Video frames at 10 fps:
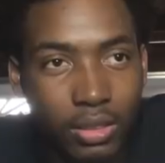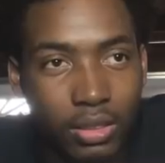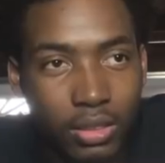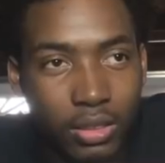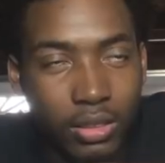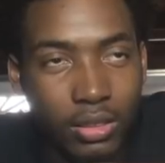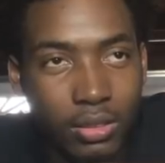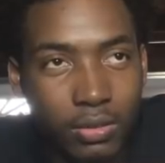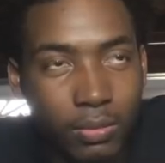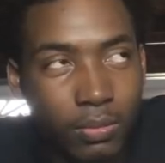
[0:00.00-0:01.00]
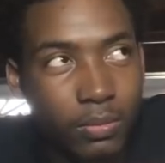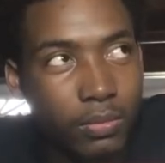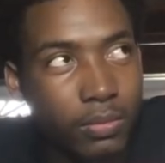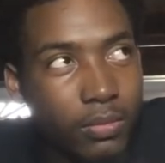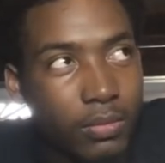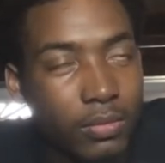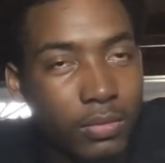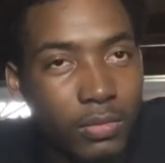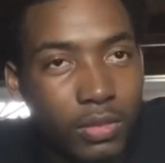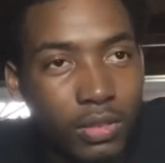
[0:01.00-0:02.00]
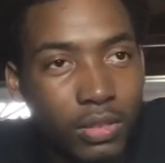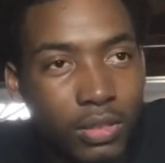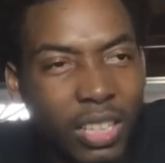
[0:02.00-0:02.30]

This person isn't speaking.